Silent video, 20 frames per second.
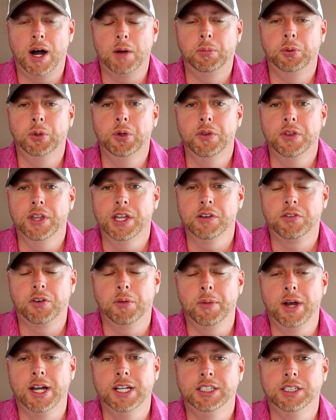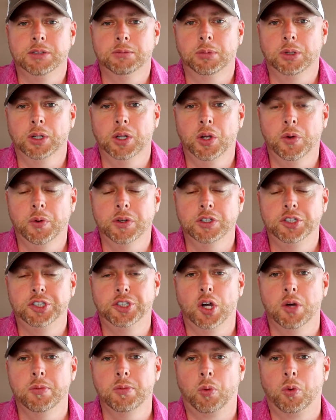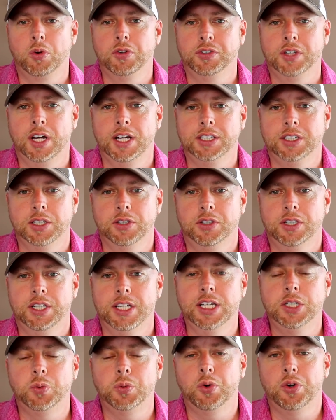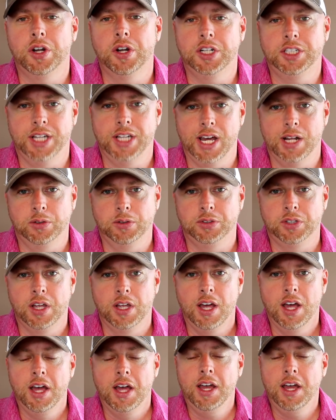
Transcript: I'll put the information below in the show more section to each one of their channels.